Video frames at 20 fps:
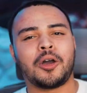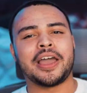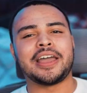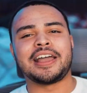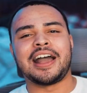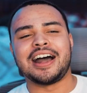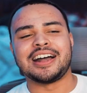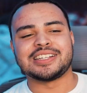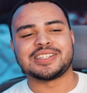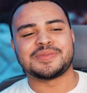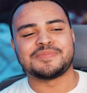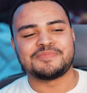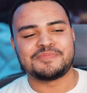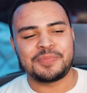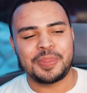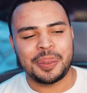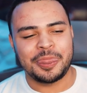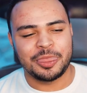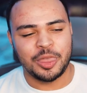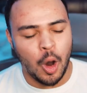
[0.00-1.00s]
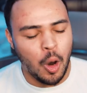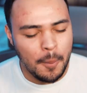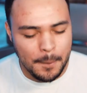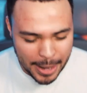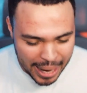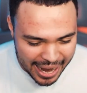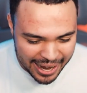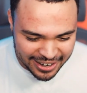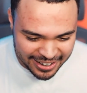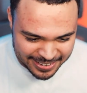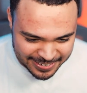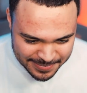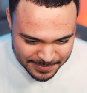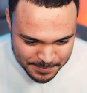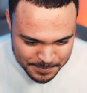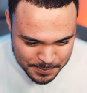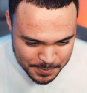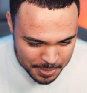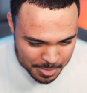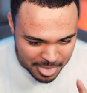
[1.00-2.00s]
Okay, guys, don't panic,
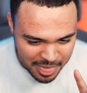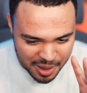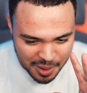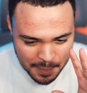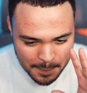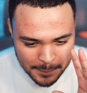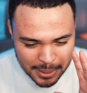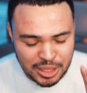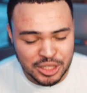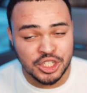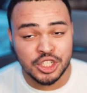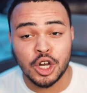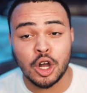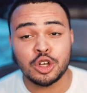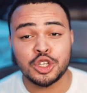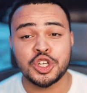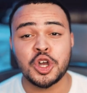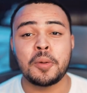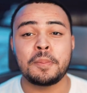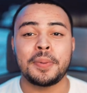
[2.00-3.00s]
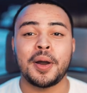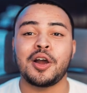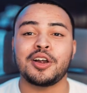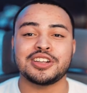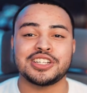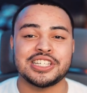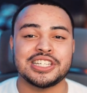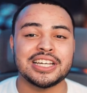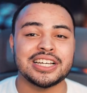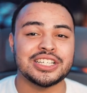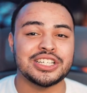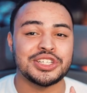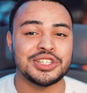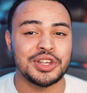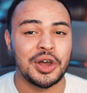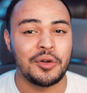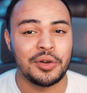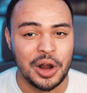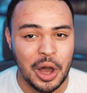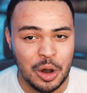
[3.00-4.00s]
but JoJo Part six
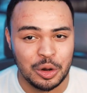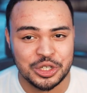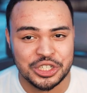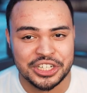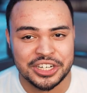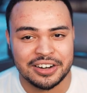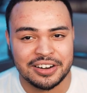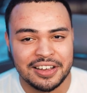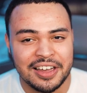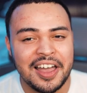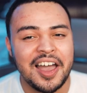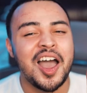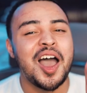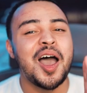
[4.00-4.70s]
Stone Ocean